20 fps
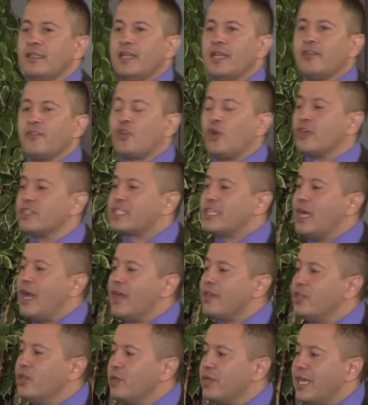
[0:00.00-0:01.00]
And of course,
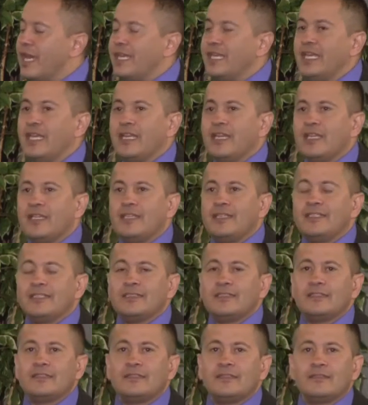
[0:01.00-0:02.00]
God knew what I needed.
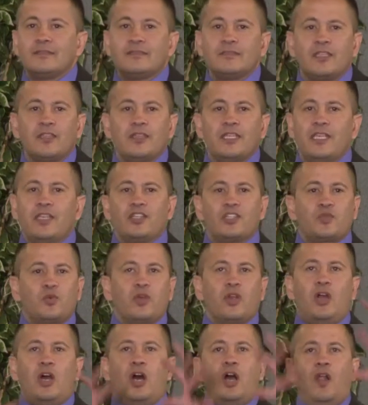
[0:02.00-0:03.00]
The leaders
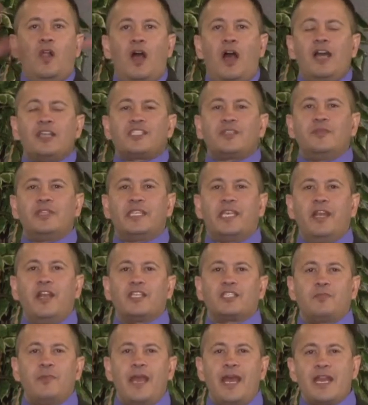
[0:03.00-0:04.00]
were all awesome and
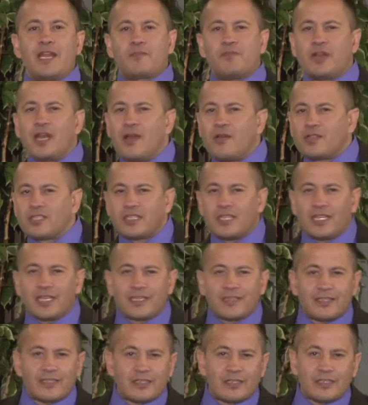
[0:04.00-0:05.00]
charismatic, but I was
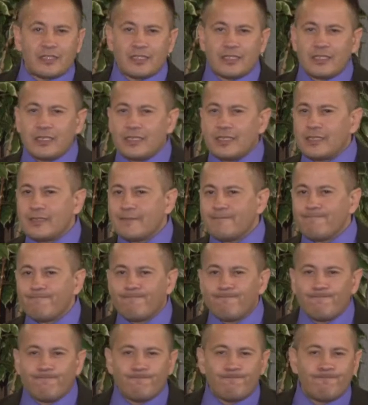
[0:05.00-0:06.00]
like, yeah,
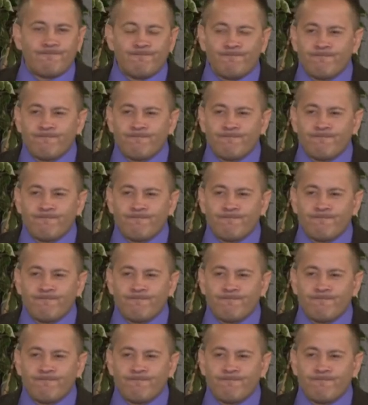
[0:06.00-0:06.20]
mm-hmm.